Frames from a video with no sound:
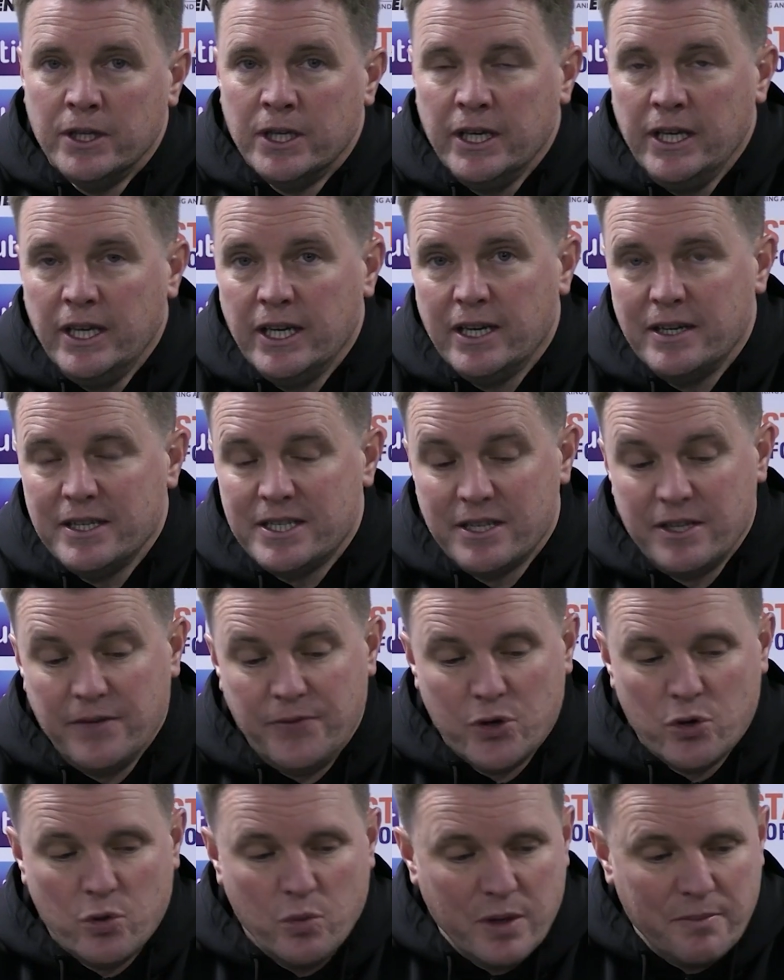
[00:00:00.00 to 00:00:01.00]
Yeah, it's a
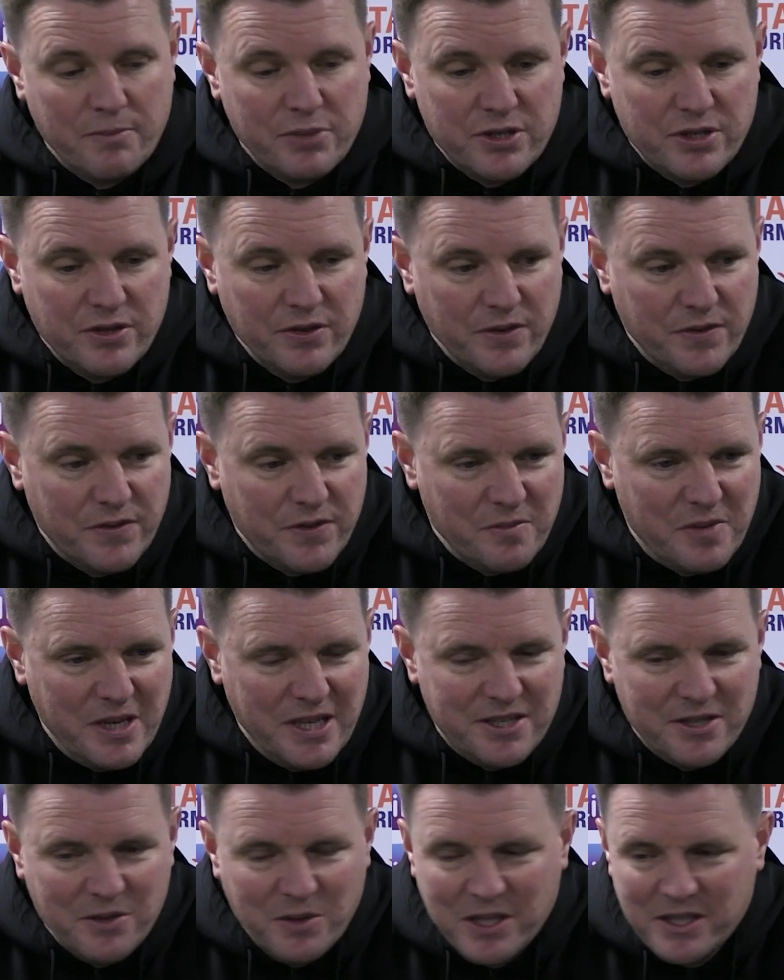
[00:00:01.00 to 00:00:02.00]
difficult one for
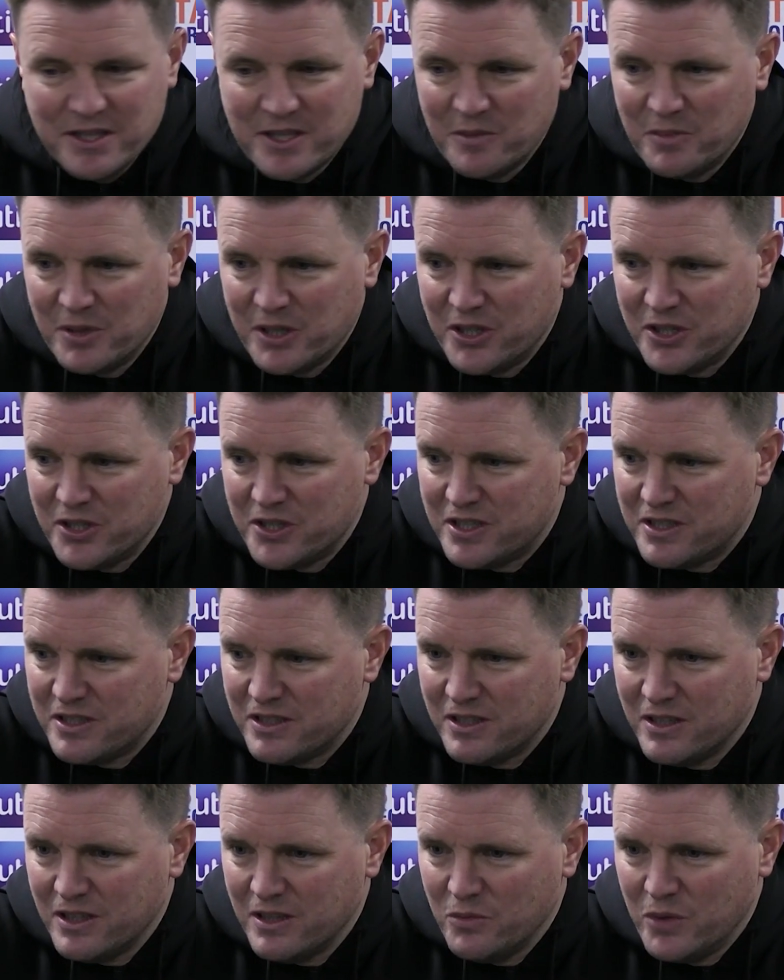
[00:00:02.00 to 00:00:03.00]
me to answer
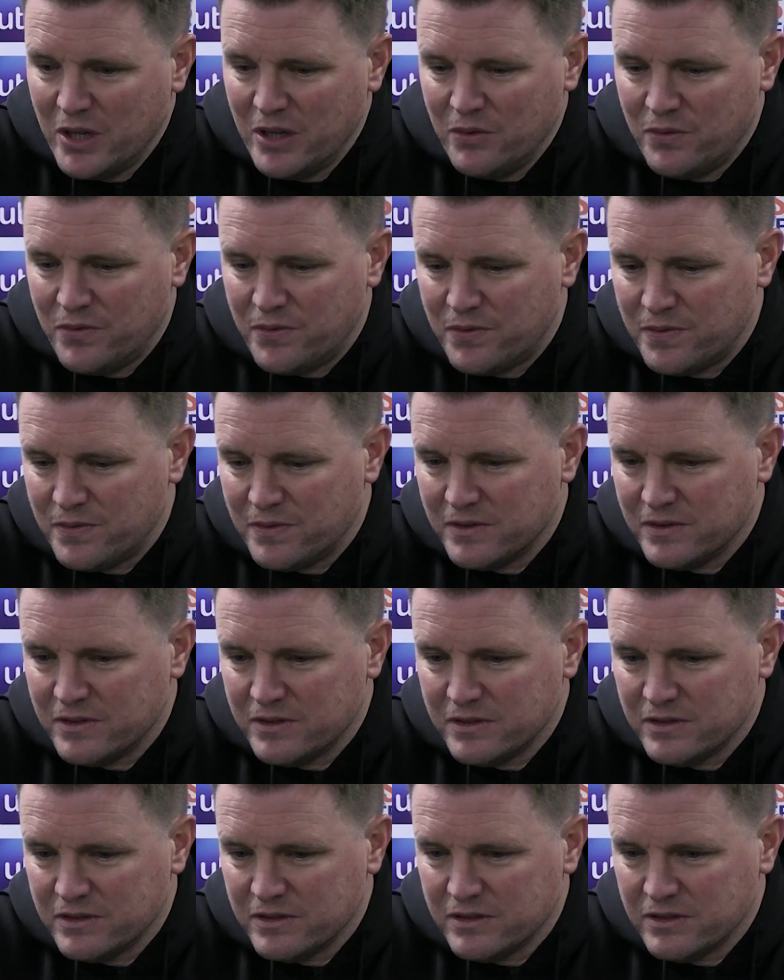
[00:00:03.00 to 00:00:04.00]
because I've
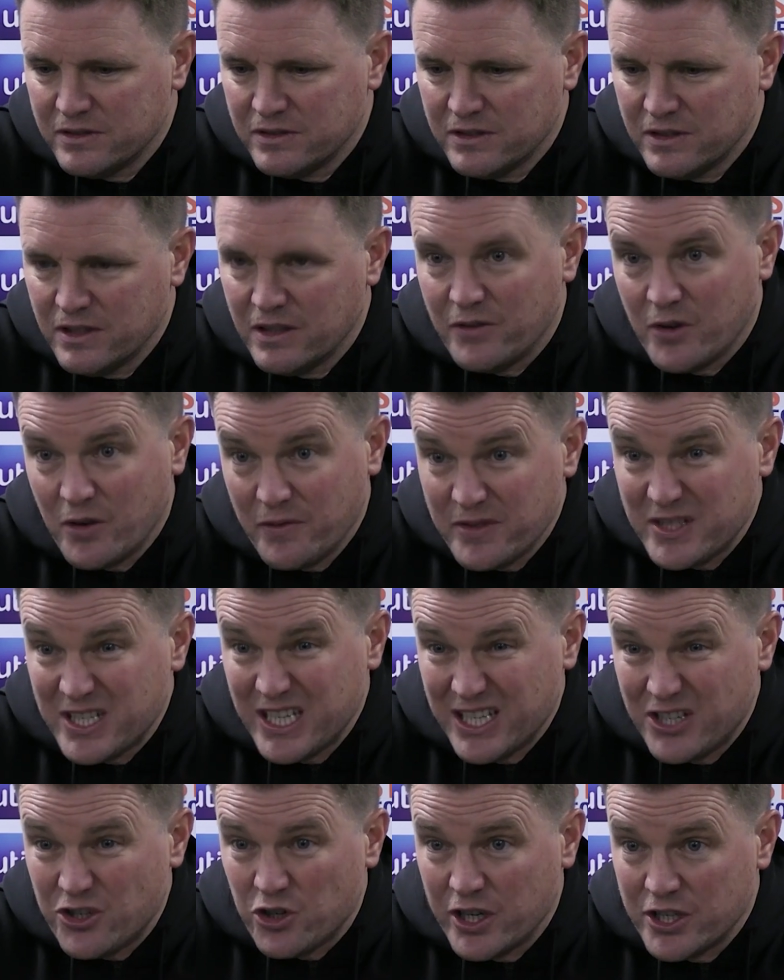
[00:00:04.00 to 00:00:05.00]

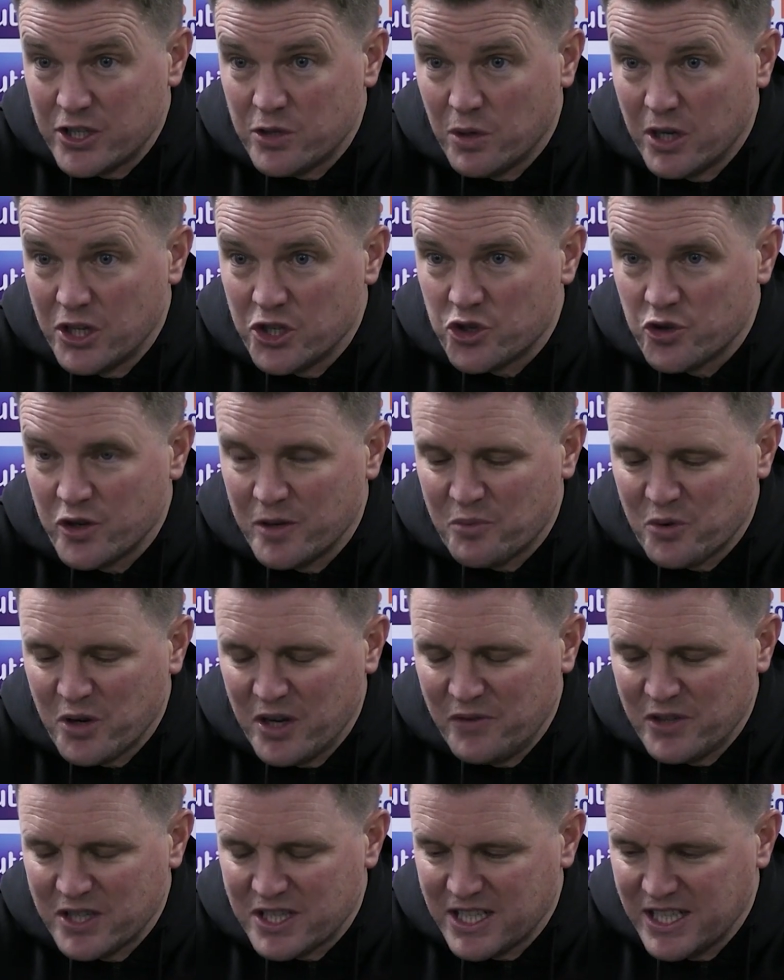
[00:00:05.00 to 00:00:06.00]
obviously tried to answer it
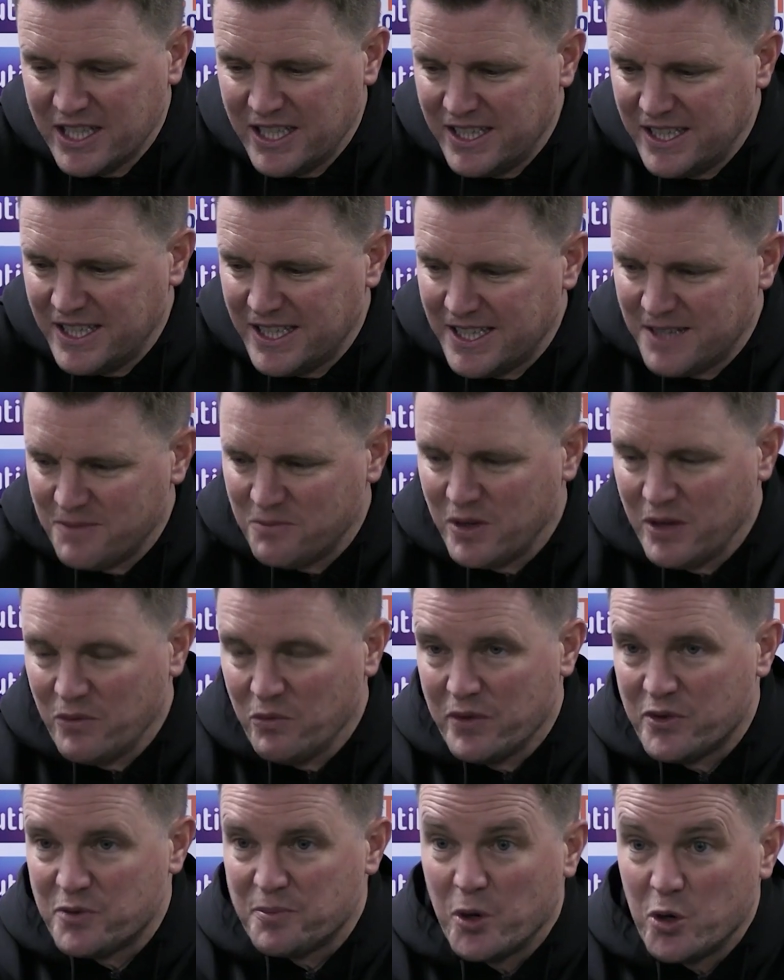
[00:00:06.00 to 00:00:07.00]
previously.
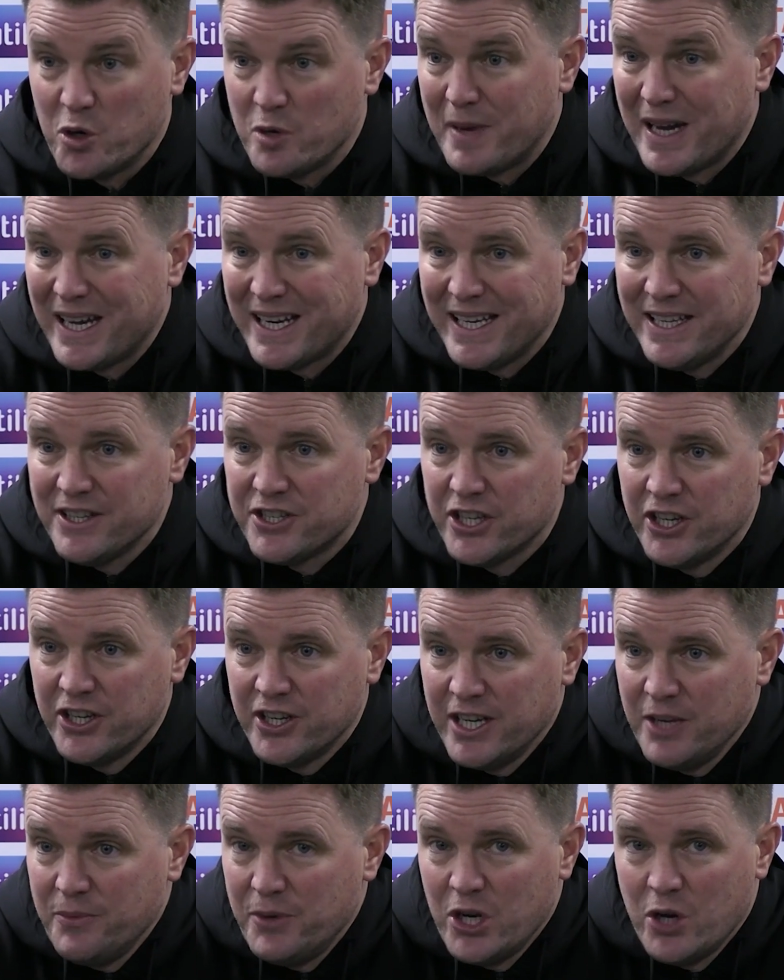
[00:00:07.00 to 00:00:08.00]
We've spoke about it
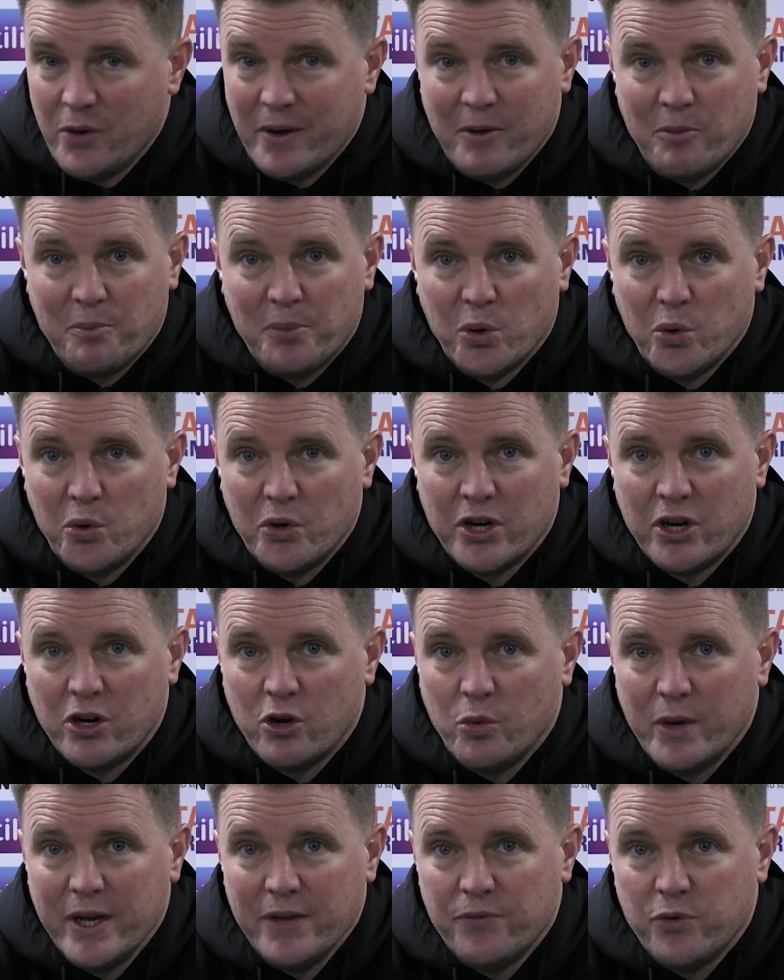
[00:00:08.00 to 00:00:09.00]
internally. We know how important our
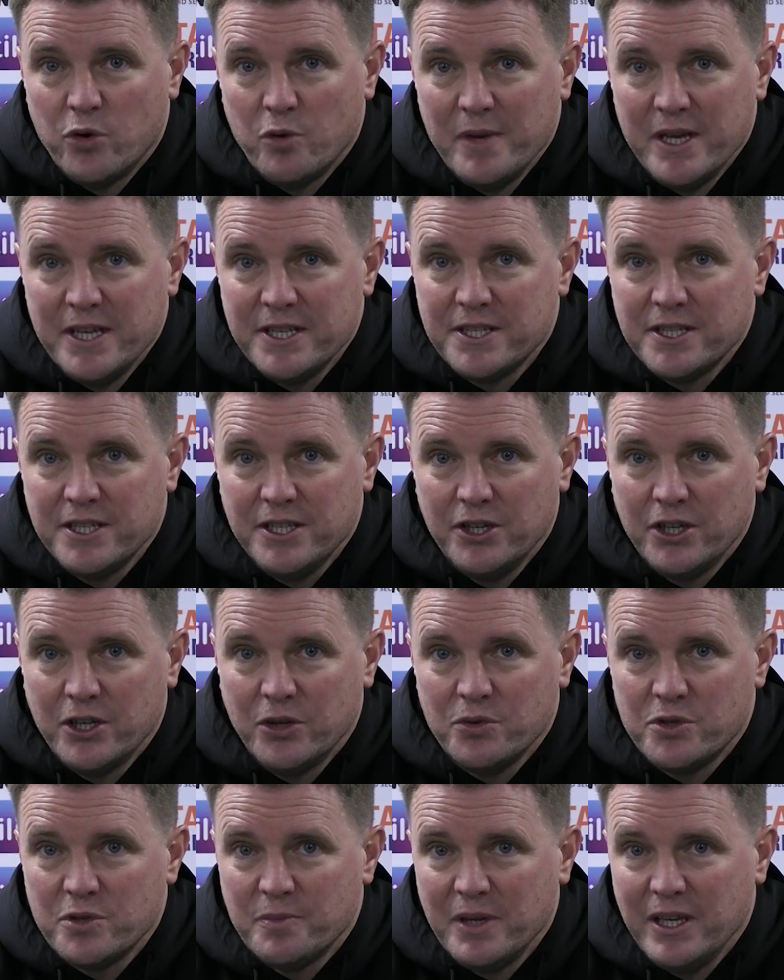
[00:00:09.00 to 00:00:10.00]
away form is. You
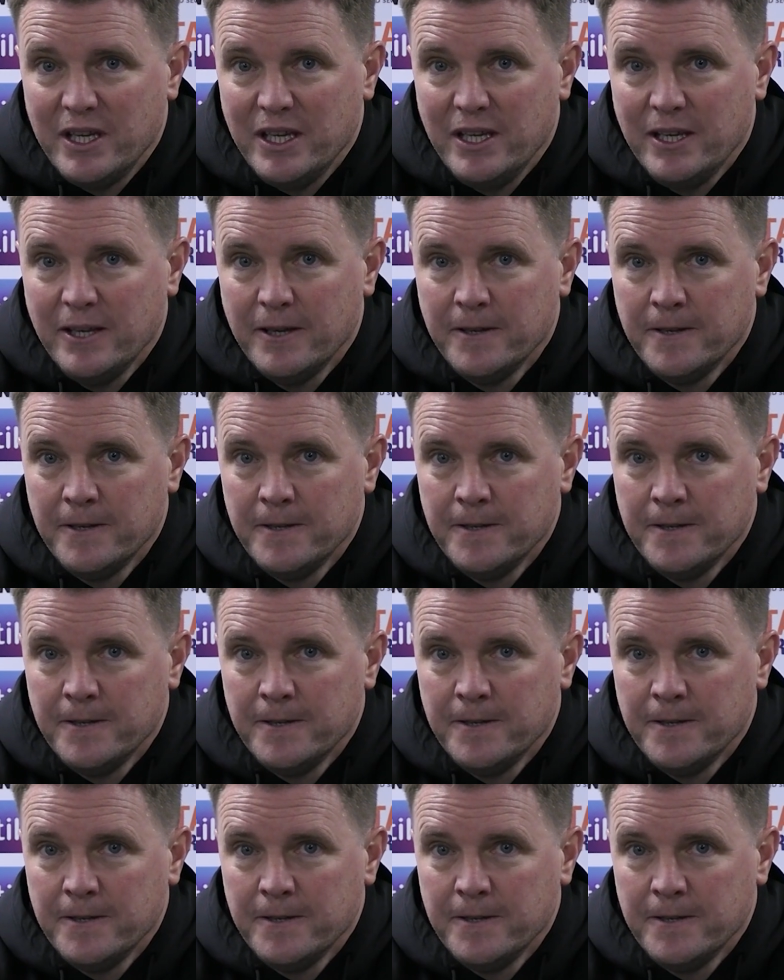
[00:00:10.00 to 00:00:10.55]
know, to be